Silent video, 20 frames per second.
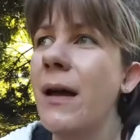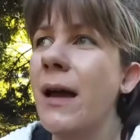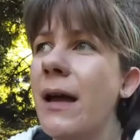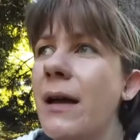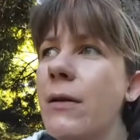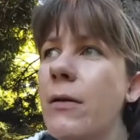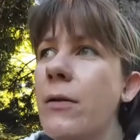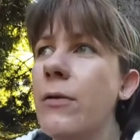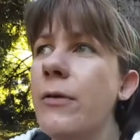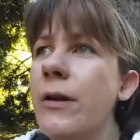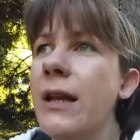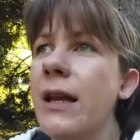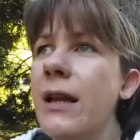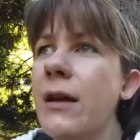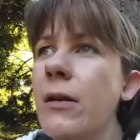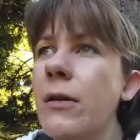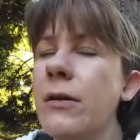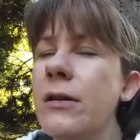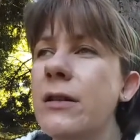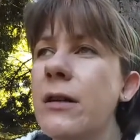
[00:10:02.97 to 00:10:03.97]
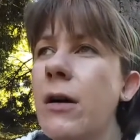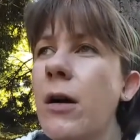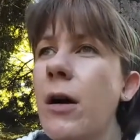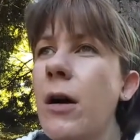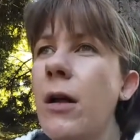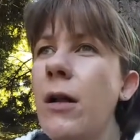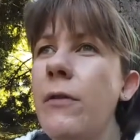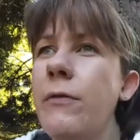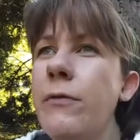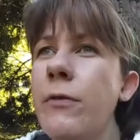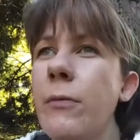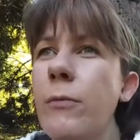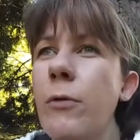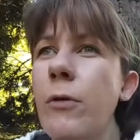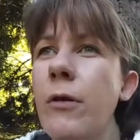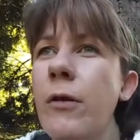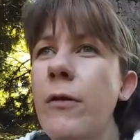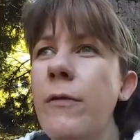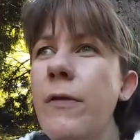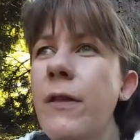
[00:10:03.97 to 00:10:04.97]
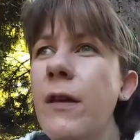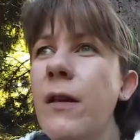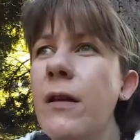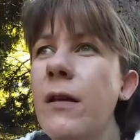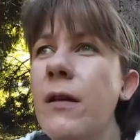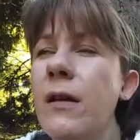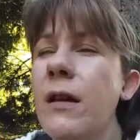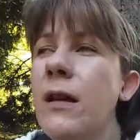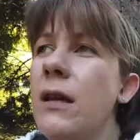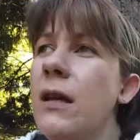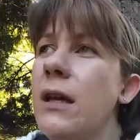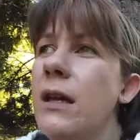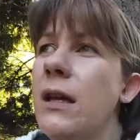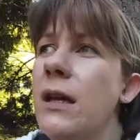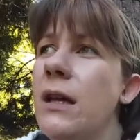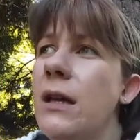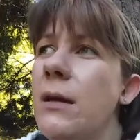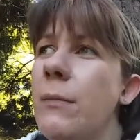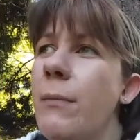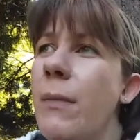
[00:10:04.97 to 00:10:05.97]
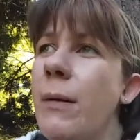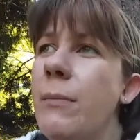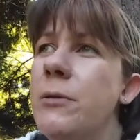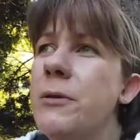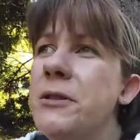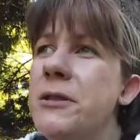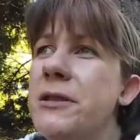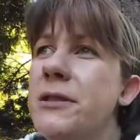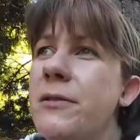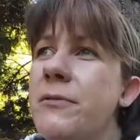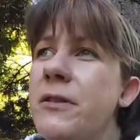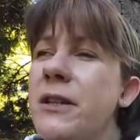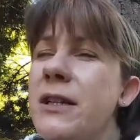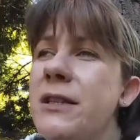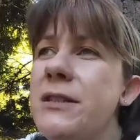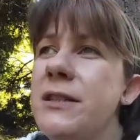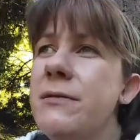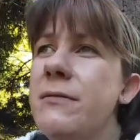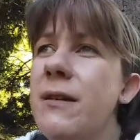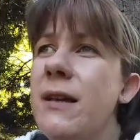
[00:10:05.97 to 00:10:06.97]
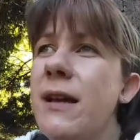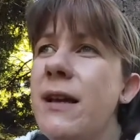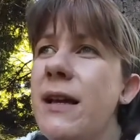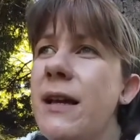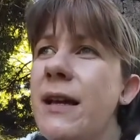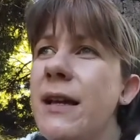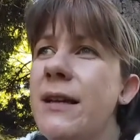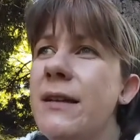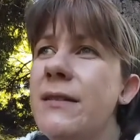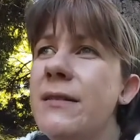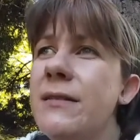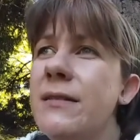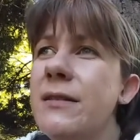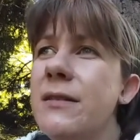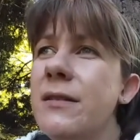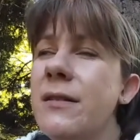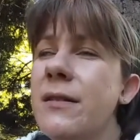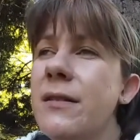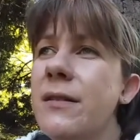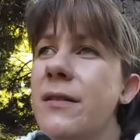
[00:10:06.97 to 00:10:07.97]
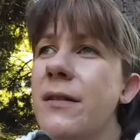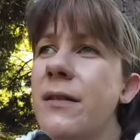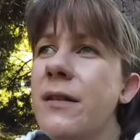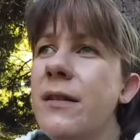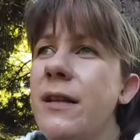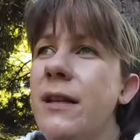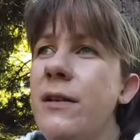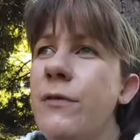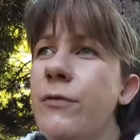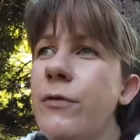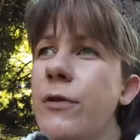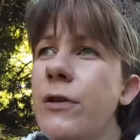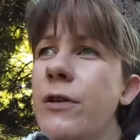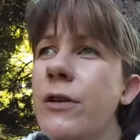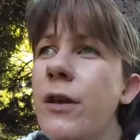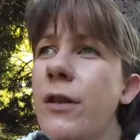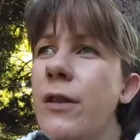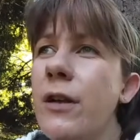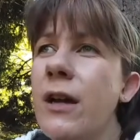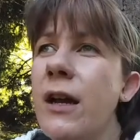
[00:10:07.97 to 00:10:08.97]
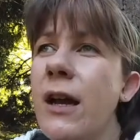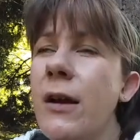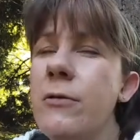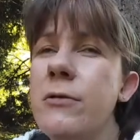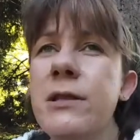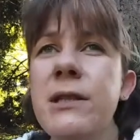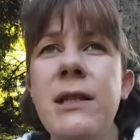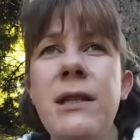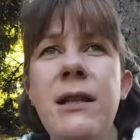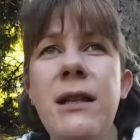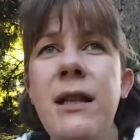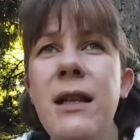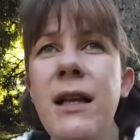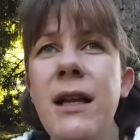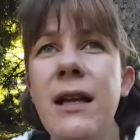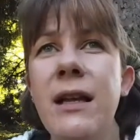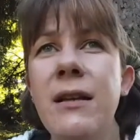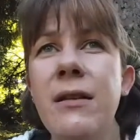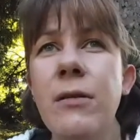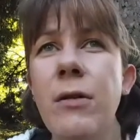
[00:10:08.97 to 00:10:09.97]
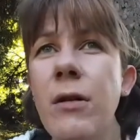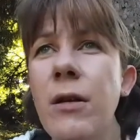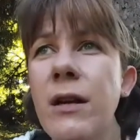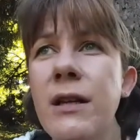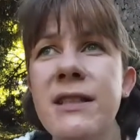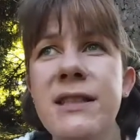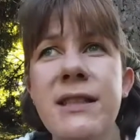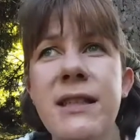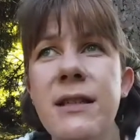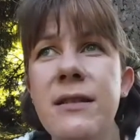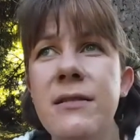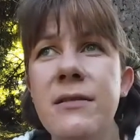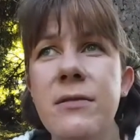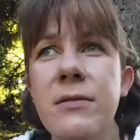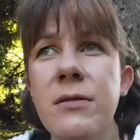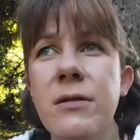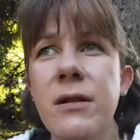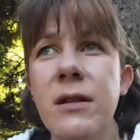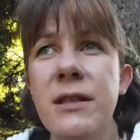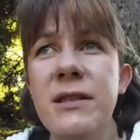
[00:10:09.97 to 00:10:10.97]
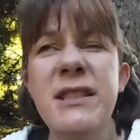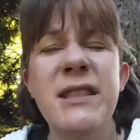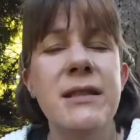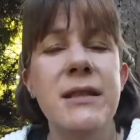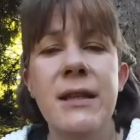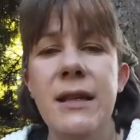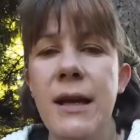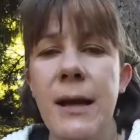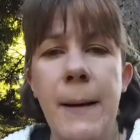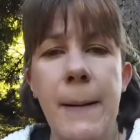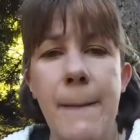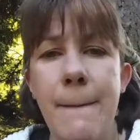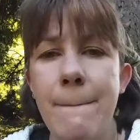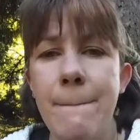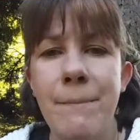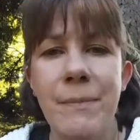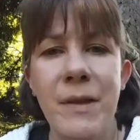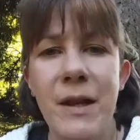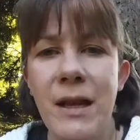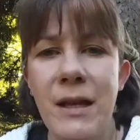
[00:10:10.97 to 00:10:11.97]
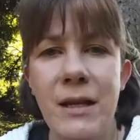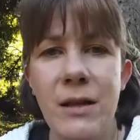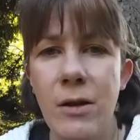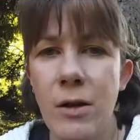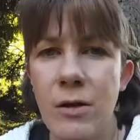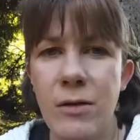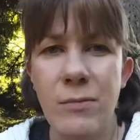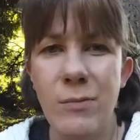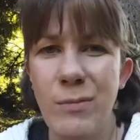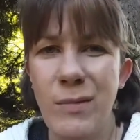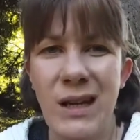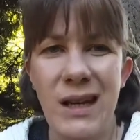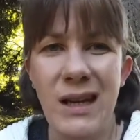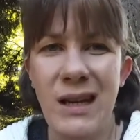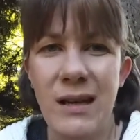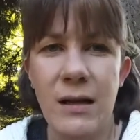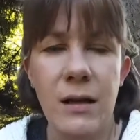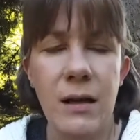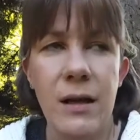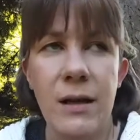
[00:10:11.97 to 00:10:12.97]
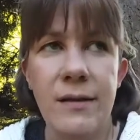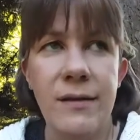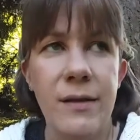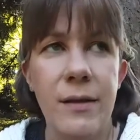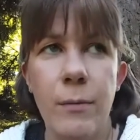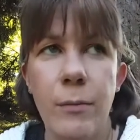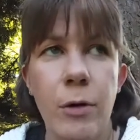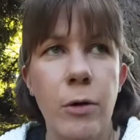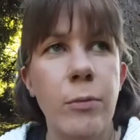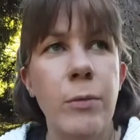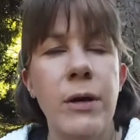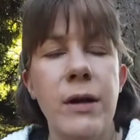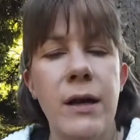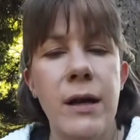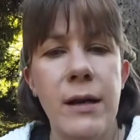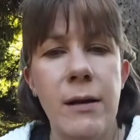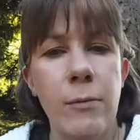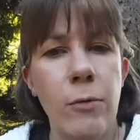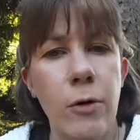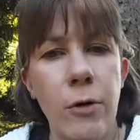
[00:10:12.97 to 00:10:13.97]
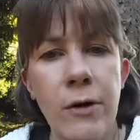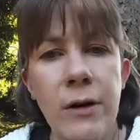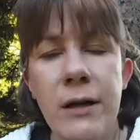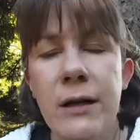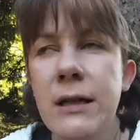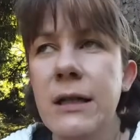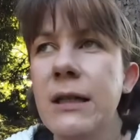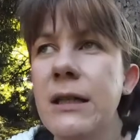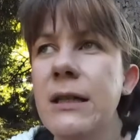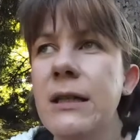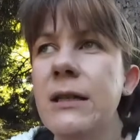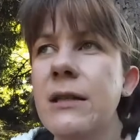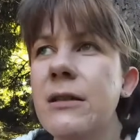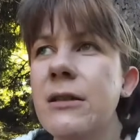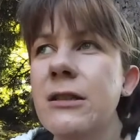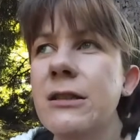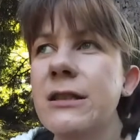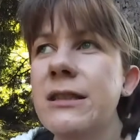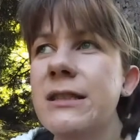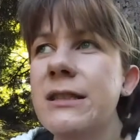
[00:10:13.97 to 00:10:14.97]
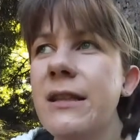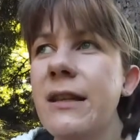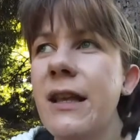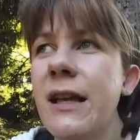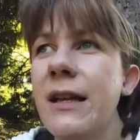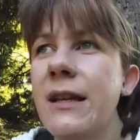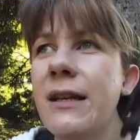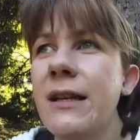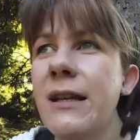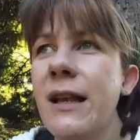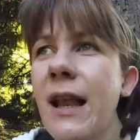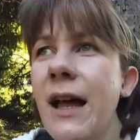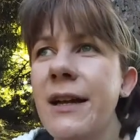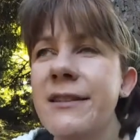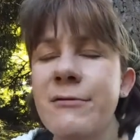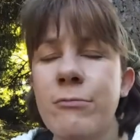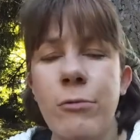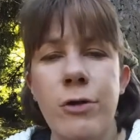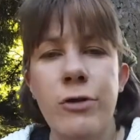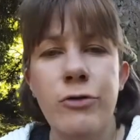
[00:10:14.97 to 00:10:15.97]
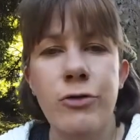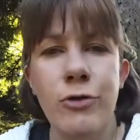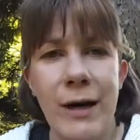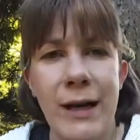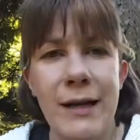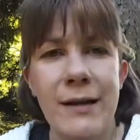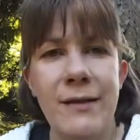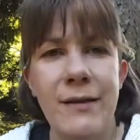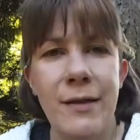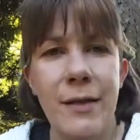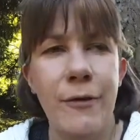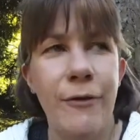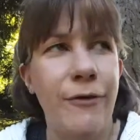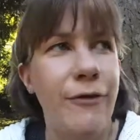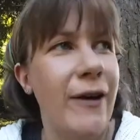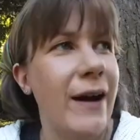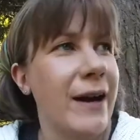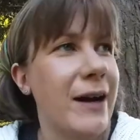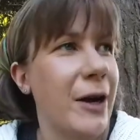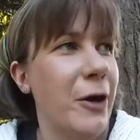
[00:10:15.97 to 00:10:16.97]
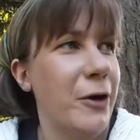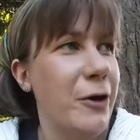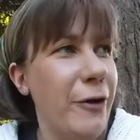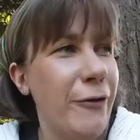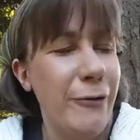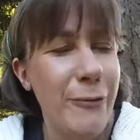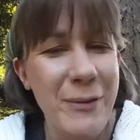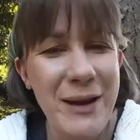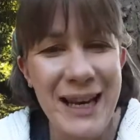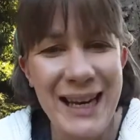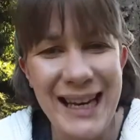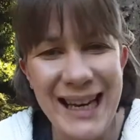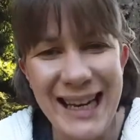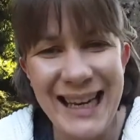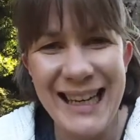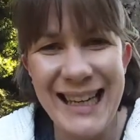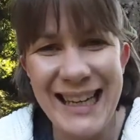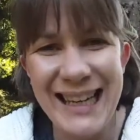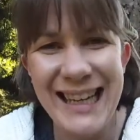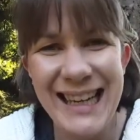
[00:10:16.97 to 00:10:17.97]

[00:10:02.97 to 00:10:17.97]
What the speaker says: I already got a call from one of the members of Egansvilla and the need for another council. And all I said, listen, not me at the moment anymore, because that last one drained the fuck out of me.